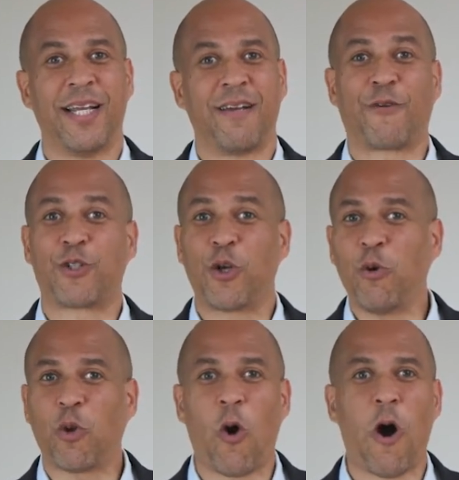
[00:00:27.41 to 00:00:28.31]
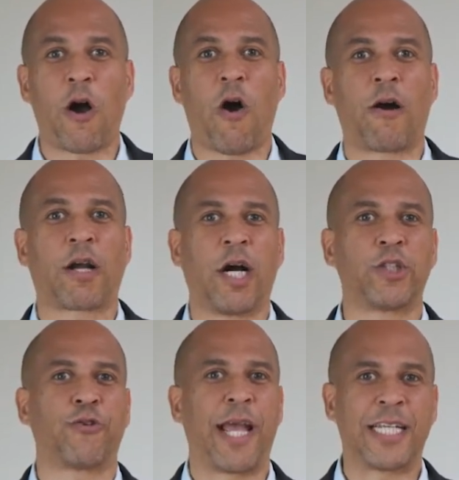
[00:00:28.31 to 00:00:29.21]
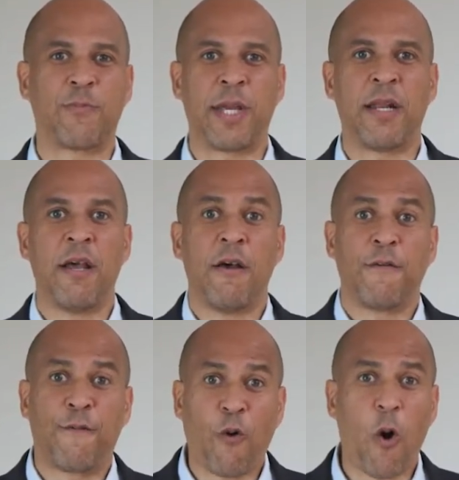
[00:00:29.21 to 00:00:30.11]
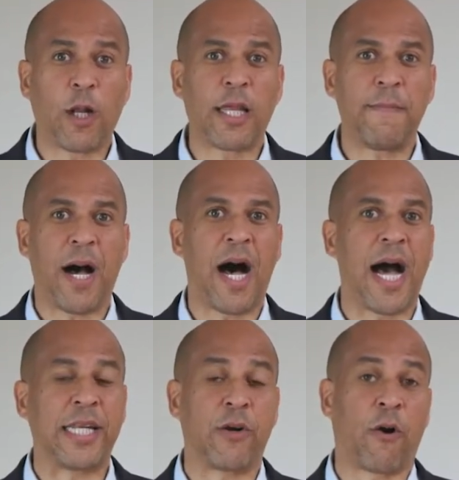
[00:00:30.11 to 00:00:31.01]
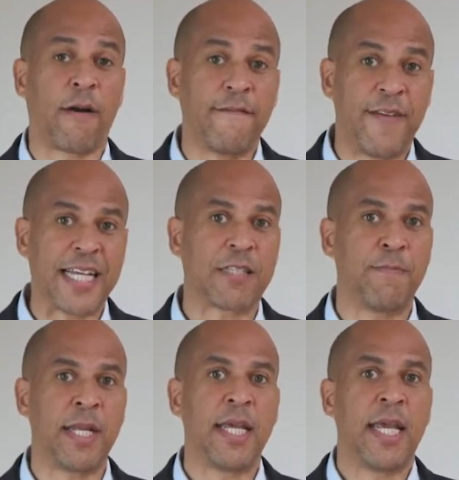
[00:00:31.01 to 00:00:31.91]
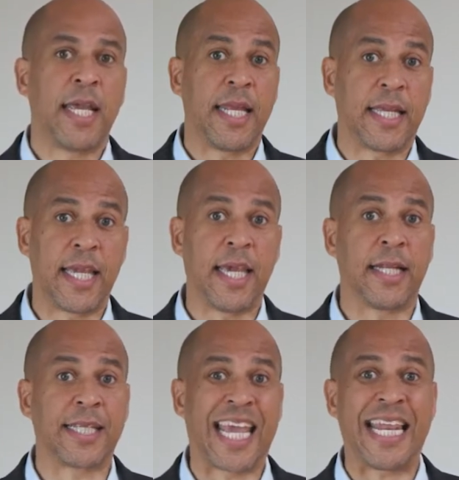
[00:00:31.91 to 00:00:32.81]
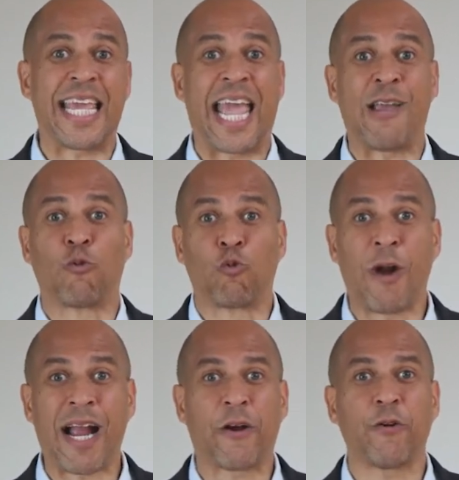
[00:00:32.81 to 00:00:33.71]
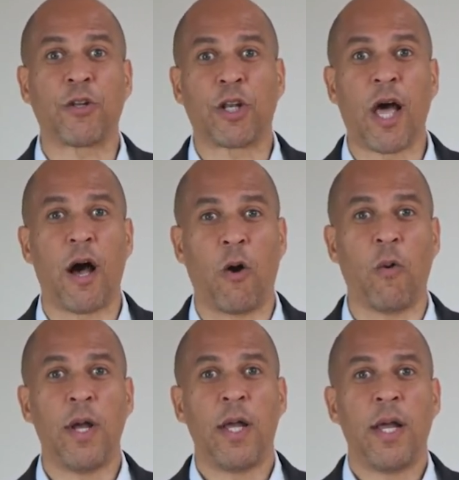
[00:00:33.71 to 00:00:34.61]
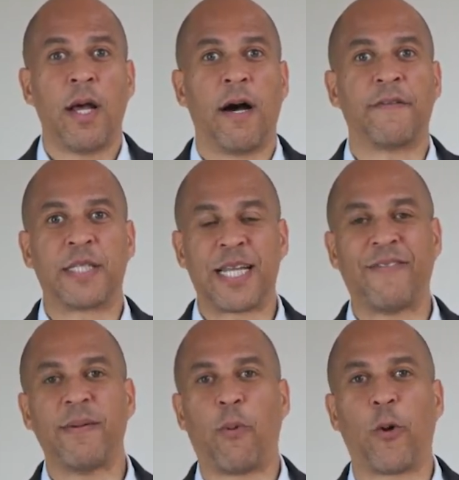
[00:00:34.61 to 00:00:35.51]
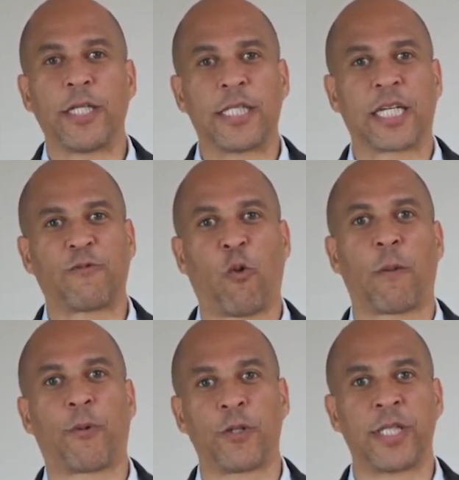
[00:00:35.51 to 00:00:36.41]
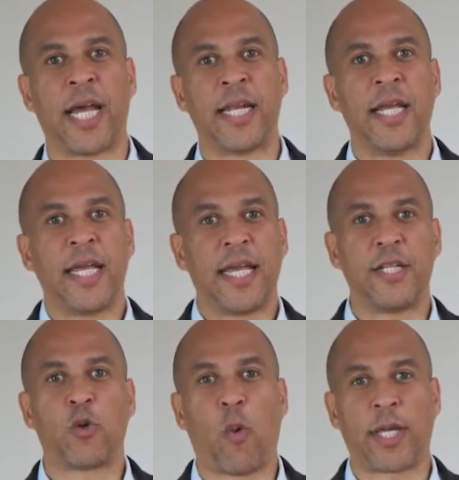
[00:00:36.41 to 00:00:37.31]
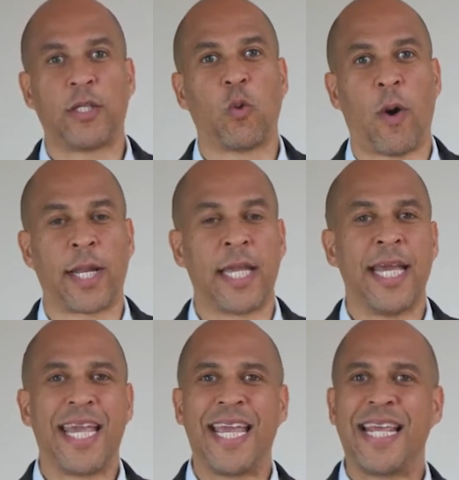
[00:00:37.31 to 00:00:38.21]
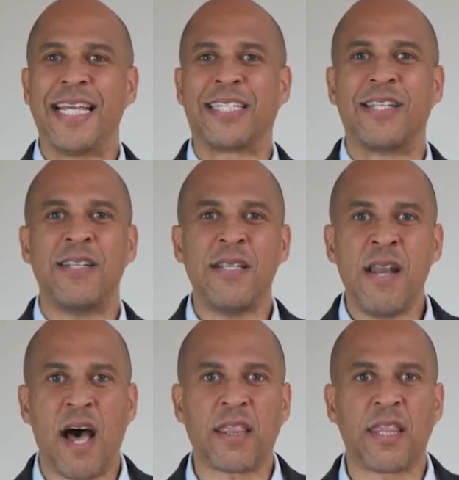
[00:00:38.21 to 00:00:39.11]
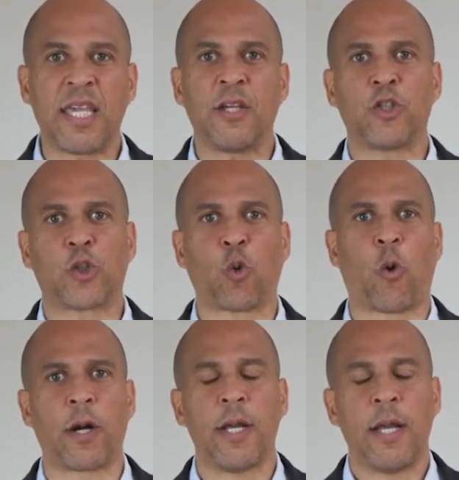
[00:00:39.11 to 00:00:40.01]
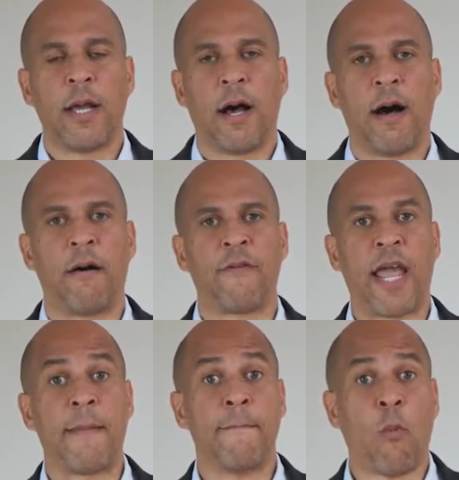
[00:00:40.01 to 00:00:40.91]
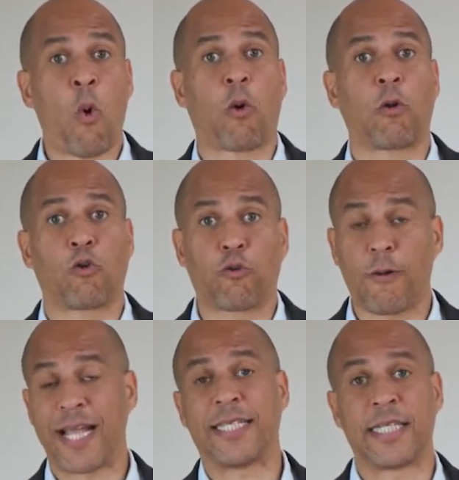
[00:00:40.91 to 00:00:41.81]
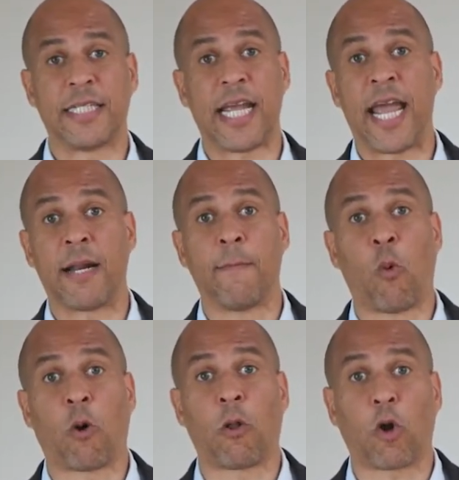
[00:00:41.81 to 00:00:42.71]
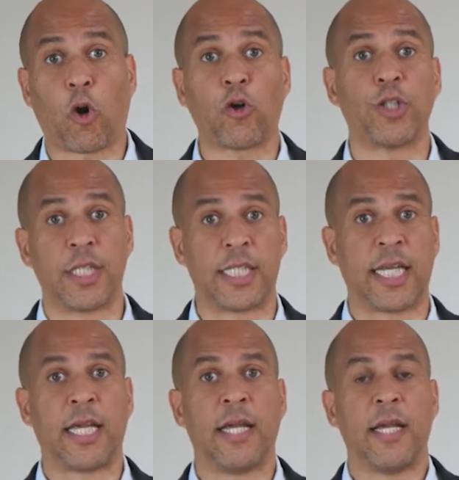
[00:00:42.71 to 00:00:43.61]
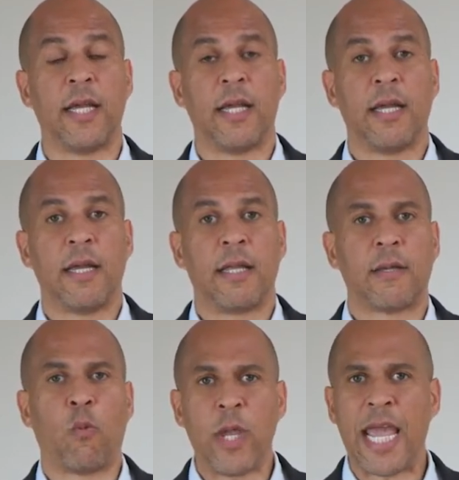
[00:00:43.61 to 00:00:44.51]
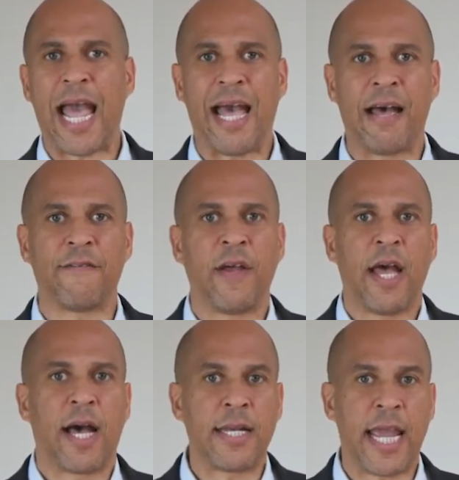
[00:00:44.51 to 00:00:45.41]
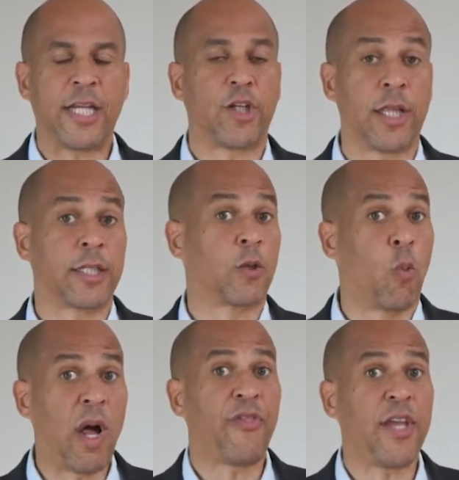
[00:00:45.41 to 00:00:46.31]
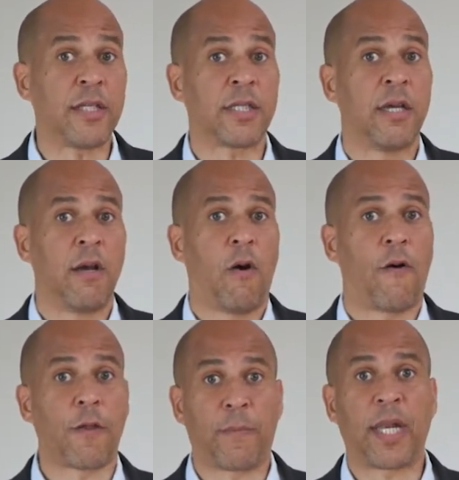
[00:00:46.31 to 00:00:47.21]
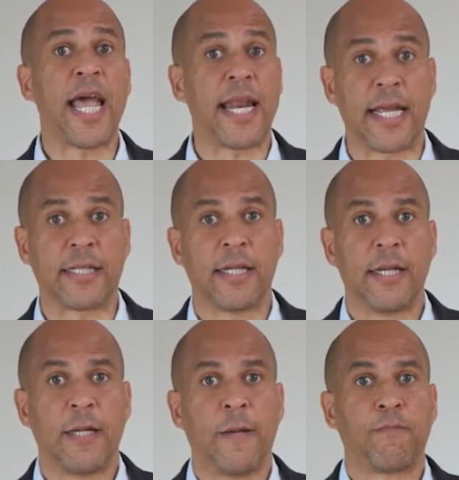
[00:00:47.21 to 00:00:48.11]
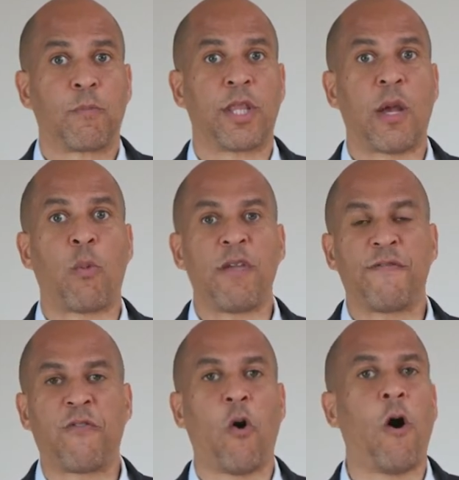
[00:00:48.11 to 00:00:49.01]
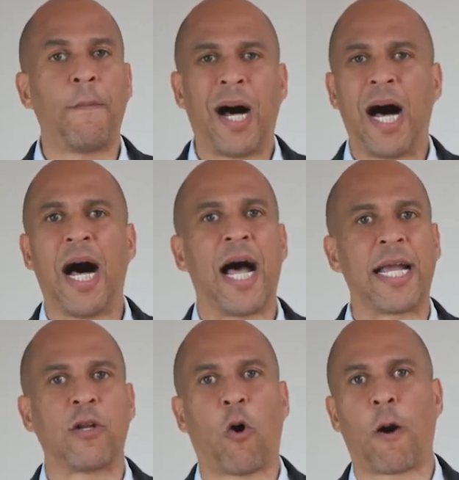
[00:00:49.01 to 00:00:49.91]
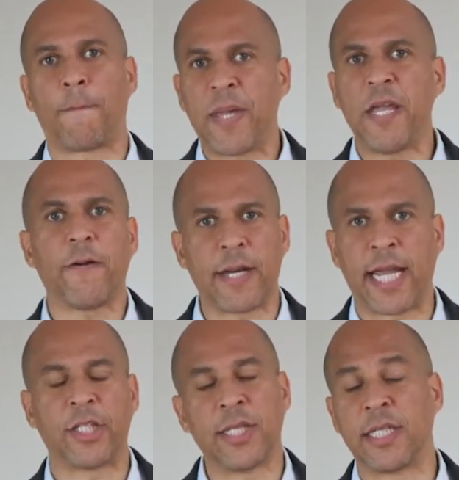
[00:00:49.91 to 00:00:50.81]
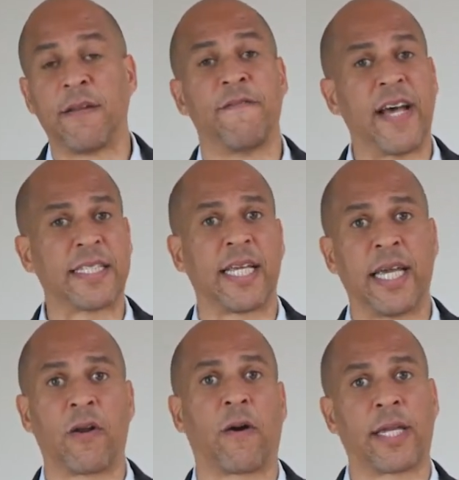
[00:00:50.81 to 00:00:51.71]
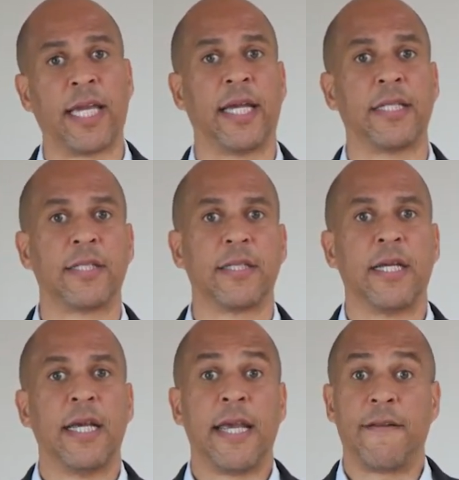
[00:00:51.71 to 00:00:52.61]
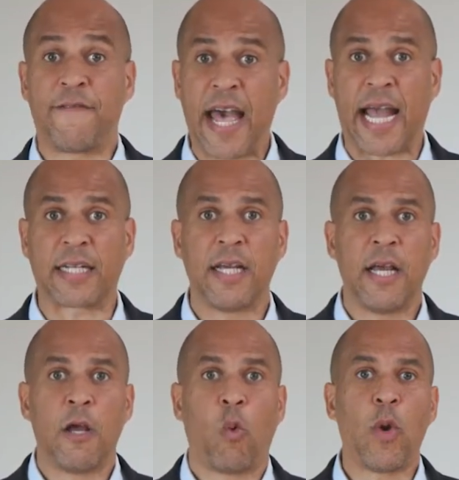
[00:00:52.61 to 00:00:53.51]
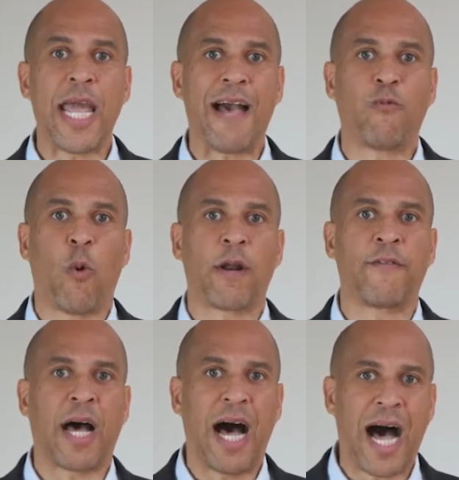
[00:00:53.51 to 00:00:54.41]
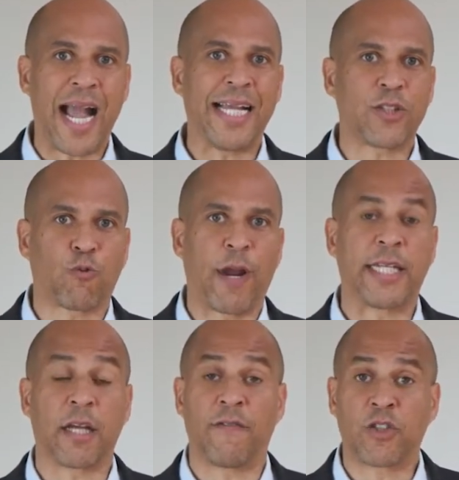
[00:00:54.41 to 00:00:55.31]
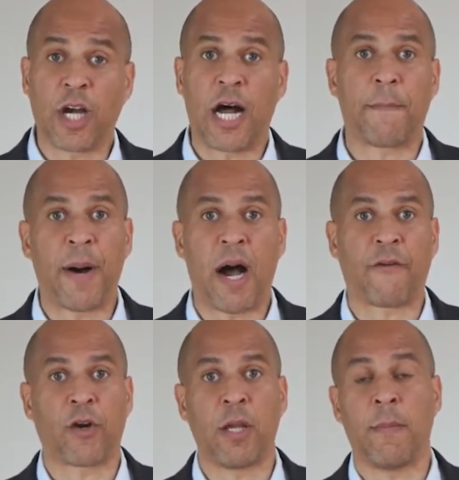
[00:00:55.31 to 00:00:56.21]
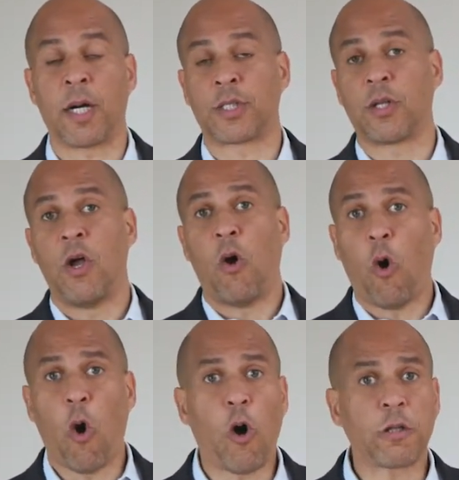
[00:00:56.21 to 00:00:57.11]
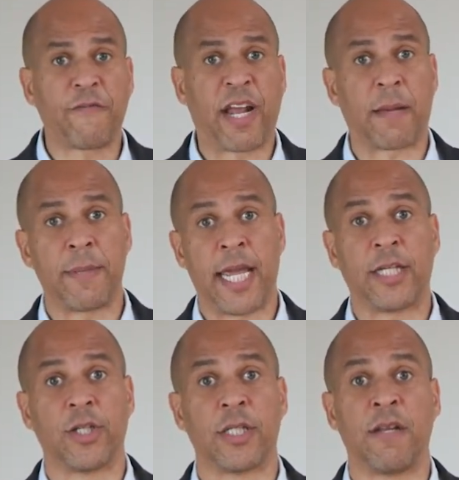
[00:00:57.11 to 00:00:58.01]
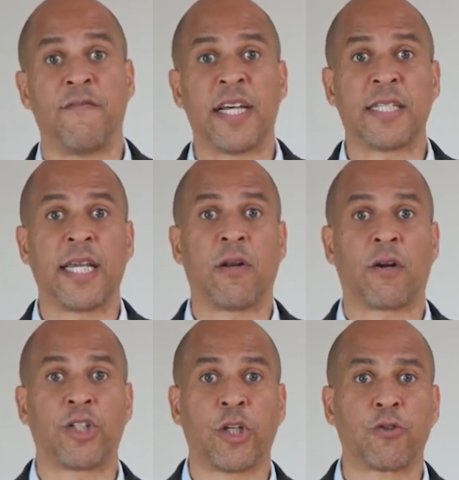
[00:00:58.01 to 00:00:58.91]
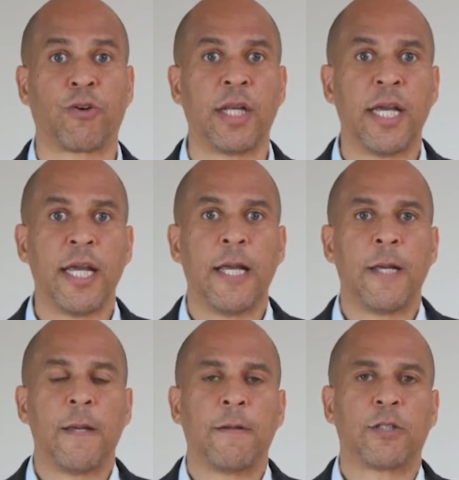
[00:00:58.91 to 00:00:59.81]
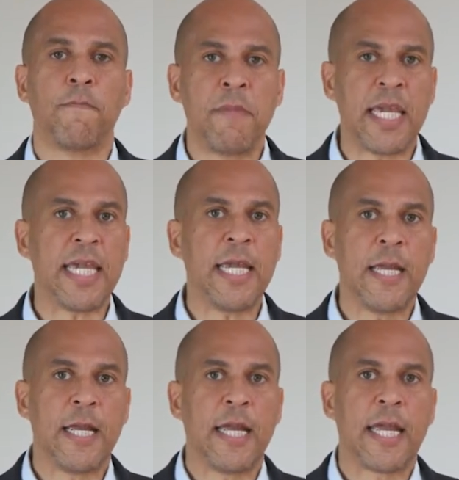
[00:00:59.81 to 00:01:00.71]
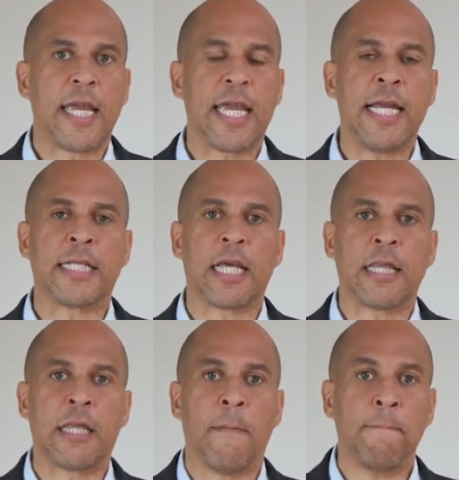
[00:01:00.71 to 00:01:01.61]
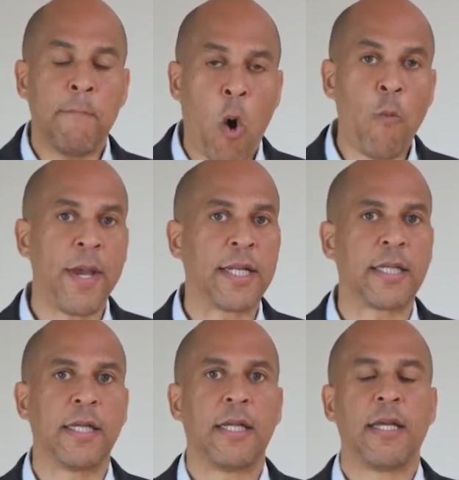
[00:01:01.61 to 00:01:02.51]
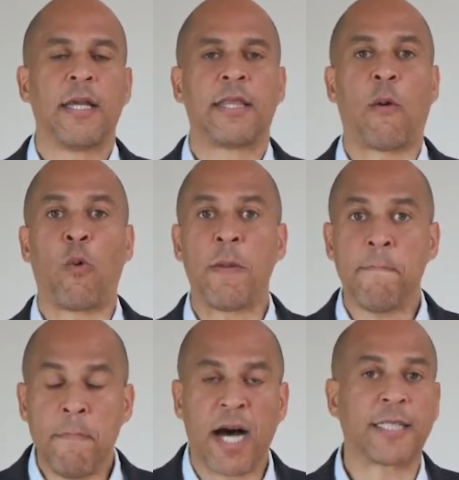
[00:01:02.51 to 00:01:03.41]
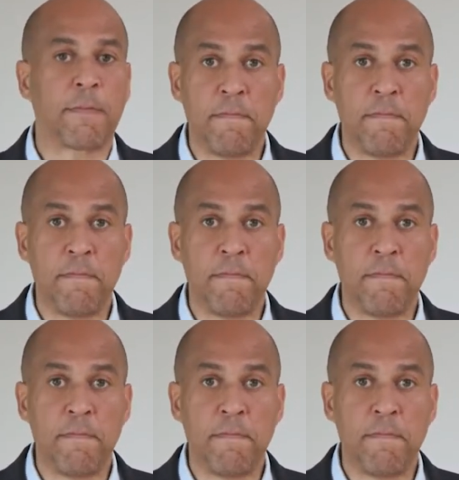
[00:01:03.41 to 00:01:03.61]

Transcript: For too long, our country has been falling behind in our investment in kids, hitting a record low of 7.64% in 2020. It is nothing short of a moral crisis and a moral urgency that we have a nation that's the wealthiest on the planet, but that we fall behind our peer nations in investing in our kids. In fact, we have one of the highest rates of child poverty amongst all developed nations. Investing in our children, to me, is the moment that we must